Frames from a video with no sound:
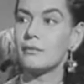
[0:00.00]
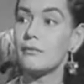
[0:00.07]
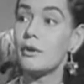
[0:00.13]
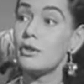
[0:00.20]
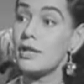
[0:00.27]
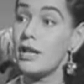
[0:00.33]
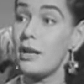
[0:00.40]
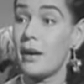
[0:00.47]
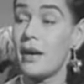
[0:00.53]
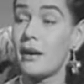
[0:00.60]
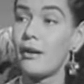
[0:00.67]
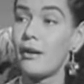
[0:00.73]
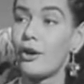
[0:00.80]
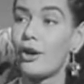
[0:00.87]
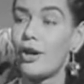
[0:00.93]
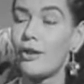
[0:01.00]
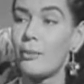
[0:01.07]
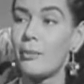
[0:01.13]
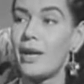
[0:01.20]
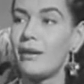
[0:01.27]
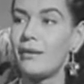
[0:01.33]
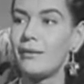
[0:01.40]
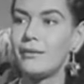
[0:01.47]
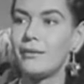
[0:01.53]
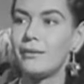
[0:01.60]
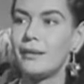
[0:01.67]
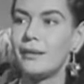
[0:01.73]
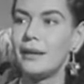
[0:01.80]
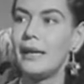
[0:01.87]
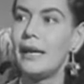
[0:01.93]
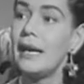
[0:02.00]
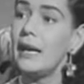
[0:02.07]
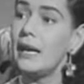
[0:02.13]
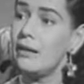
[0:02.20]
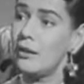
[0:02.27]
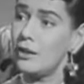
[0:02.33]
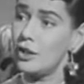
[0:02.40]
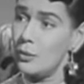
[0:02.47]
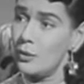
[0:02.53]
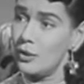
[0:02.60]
Mostly about her and other men. He thought she